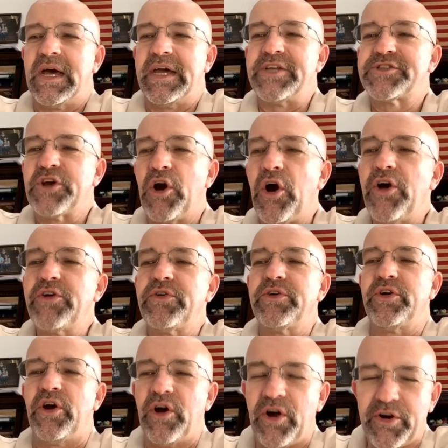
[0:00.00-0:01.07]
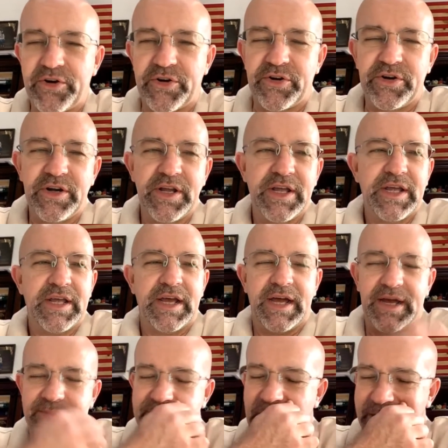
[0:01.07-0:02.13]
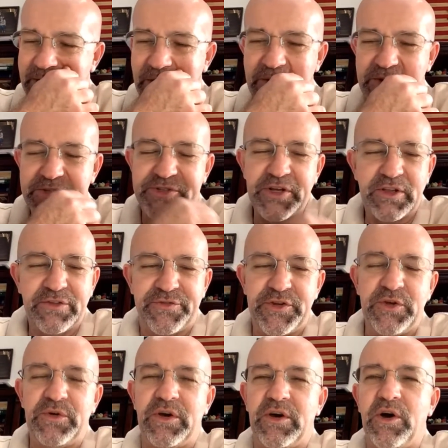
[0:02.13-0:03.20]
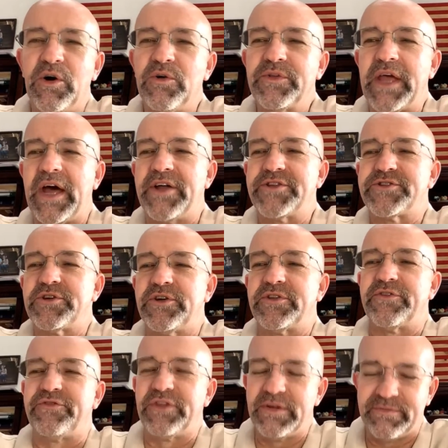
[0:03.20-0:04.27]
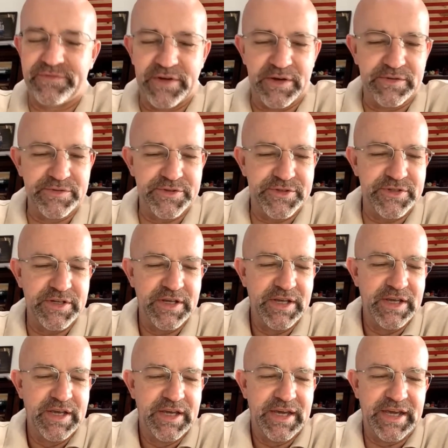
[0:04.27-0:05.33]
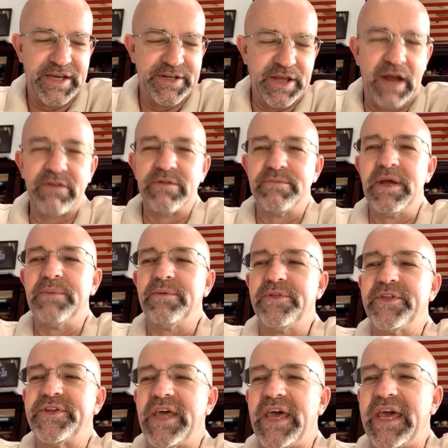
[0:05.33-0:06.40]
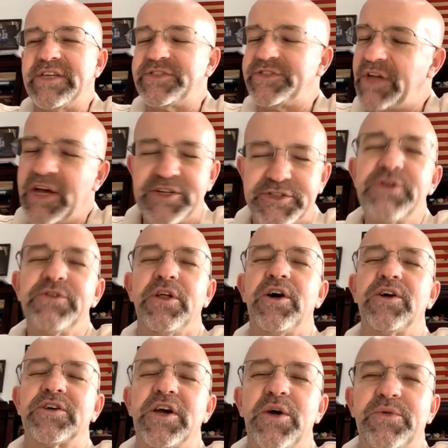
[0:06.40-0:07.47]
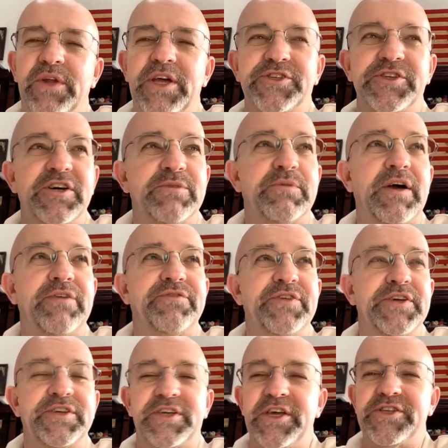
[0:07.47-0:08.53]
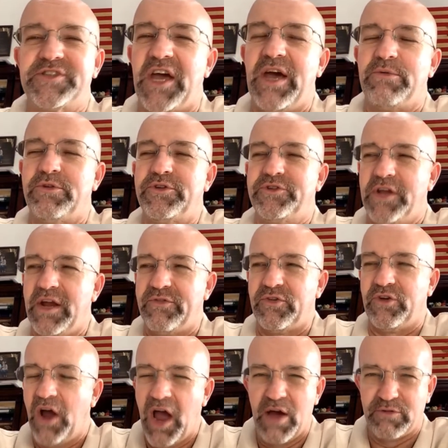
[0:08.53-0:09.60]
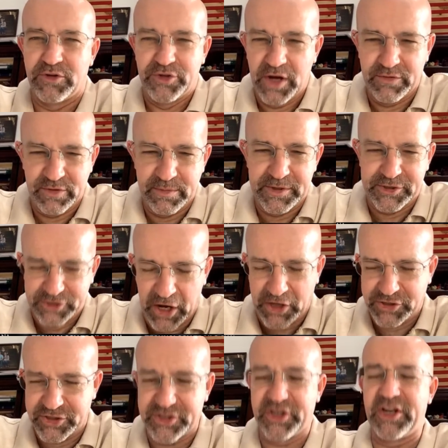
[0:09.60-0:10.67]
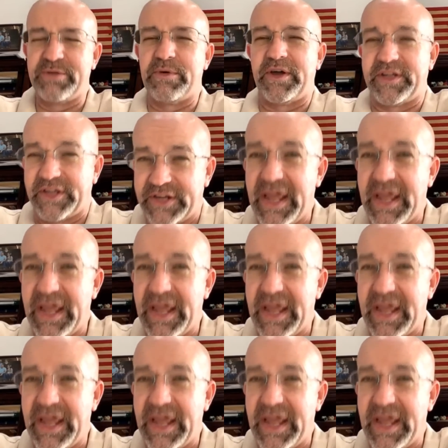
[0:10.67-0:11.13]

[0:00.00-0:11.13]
It's harder and harder. I know there's still a few holdouts on the flip phones. And I remember the days not too long ago when I told my kids, I will never be texting anybody.